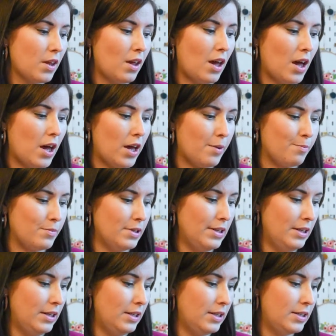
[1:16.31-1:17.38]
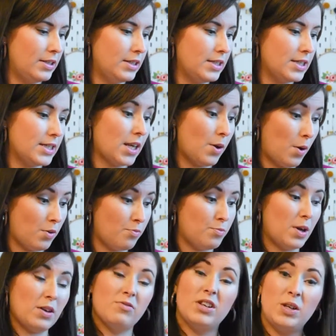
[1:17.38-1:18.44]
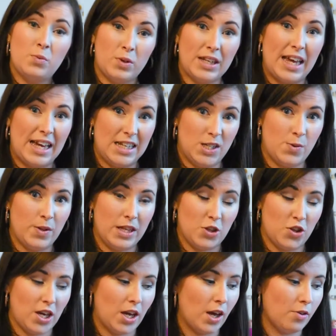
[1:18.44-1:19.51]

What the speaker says: But I really want to get into it this year.